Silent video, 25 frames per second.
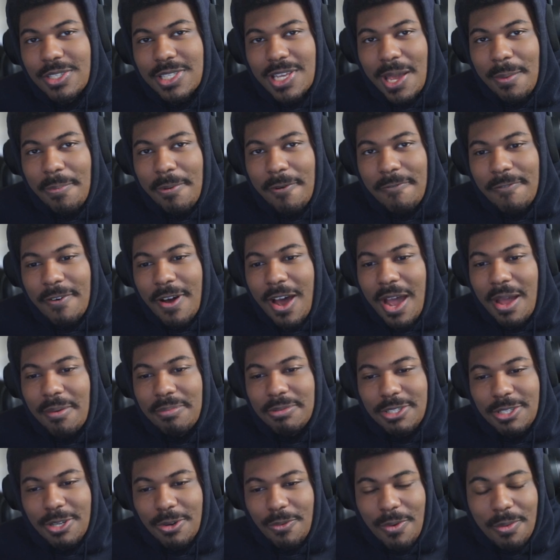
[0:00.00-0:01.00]
type of
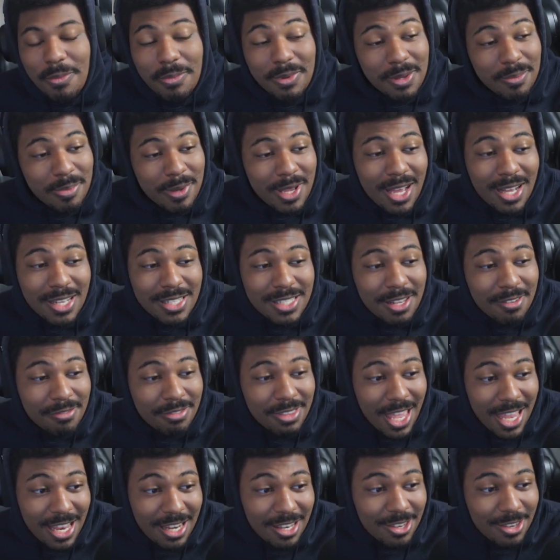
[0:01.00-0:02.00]
vibes to them? Because if
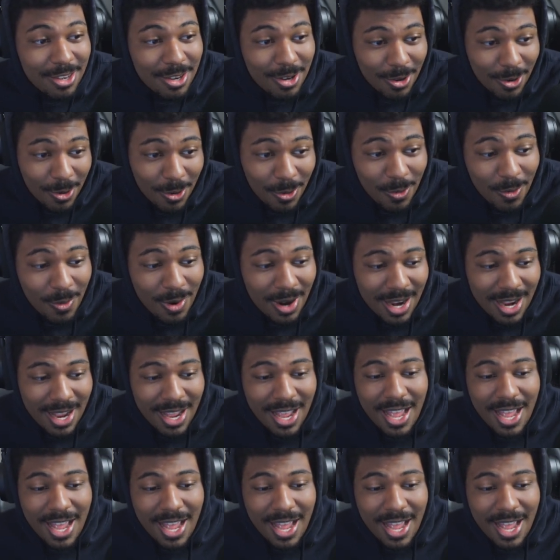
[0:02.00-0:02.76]
they do,